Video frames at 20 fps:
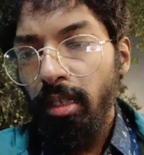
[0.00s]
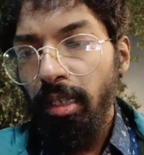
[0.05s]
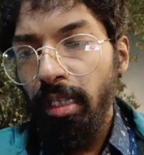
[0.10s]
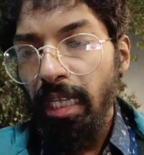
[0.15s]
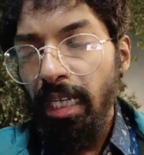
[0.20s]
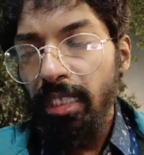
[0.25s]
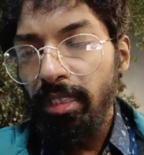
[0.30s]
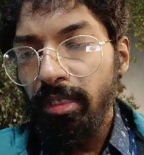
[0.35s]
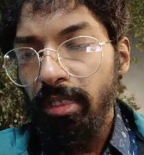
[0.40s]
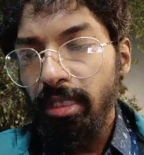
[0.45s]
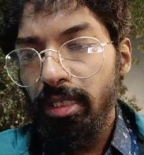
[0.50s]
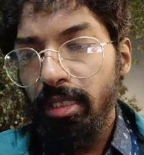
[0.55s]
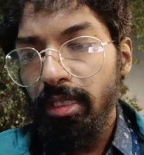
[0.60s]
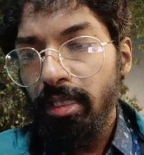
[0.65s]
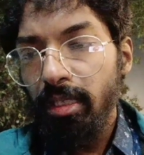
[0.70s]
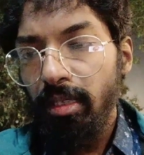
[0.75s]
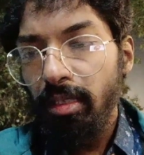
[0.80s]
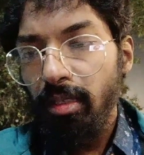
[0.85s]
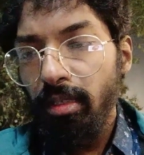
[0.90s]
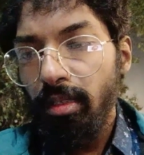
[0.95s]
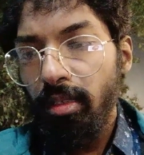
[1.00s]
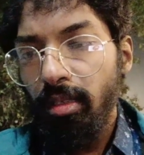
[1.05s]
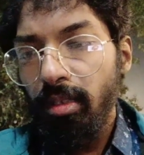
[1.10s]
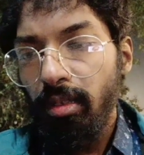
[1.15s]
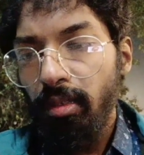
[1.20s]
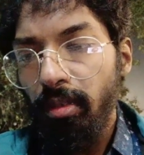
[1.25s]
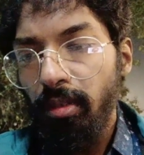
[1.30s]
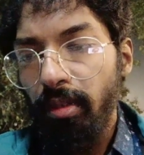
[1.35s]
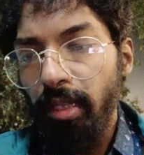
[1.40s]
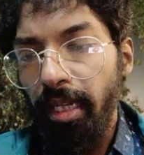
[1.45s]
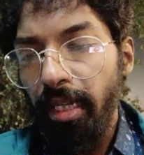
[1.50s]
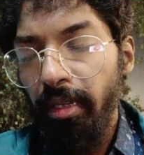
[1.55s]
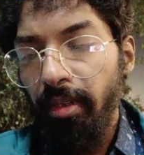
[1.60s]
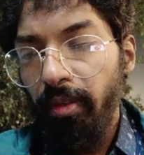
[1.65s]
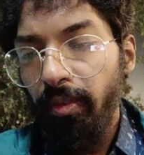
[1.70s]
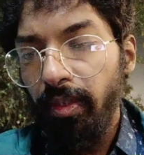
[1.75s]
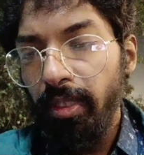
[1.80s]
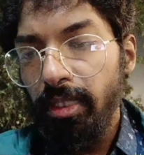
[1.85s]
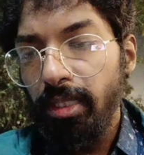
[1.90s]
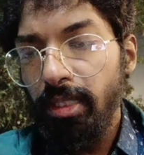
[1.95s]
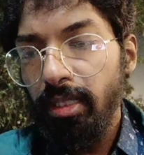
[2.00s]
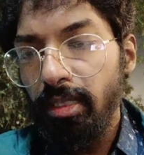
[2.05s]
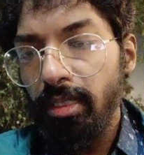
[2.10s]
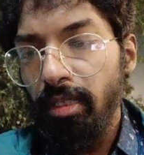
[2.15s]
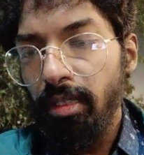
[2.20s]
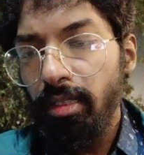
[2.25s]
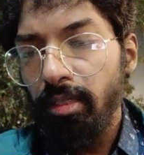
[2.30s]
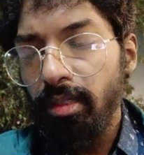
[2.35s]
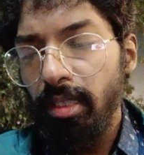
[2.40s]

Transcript: catch this Landrus,